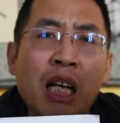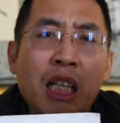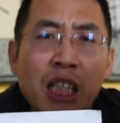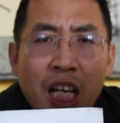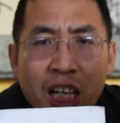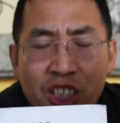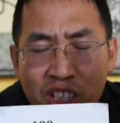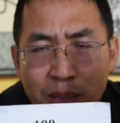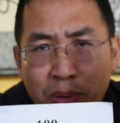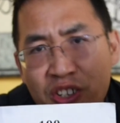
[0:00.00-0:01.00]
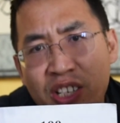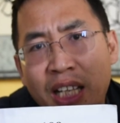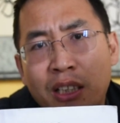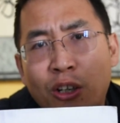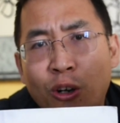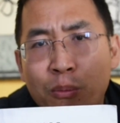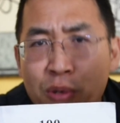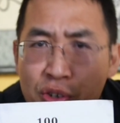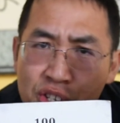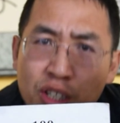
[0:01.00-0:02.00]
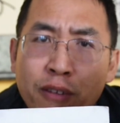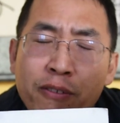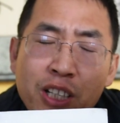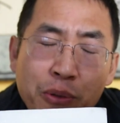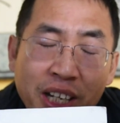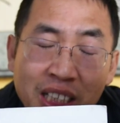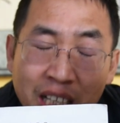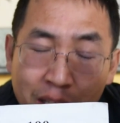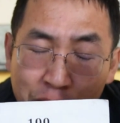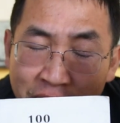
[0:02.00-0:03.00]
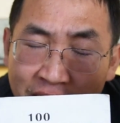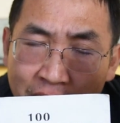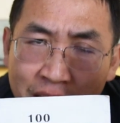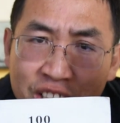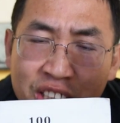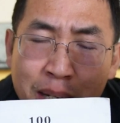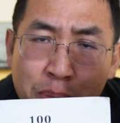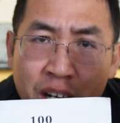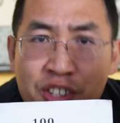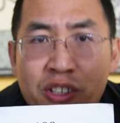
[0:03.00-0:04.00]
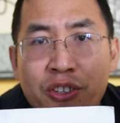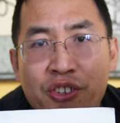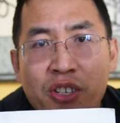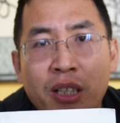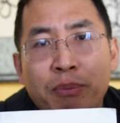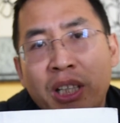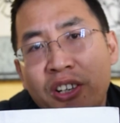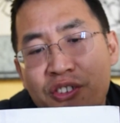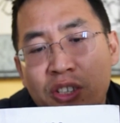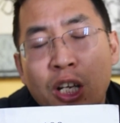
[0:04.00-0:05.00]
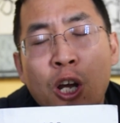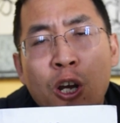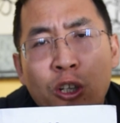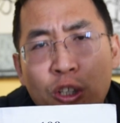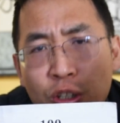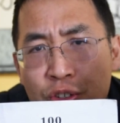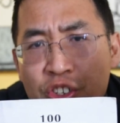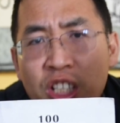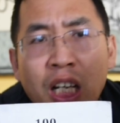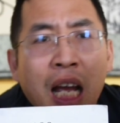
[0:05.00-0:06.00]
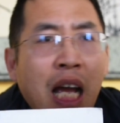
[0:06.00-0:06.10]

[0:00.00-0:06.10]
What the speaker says: 90% or most of the reincarnation puzzles, because those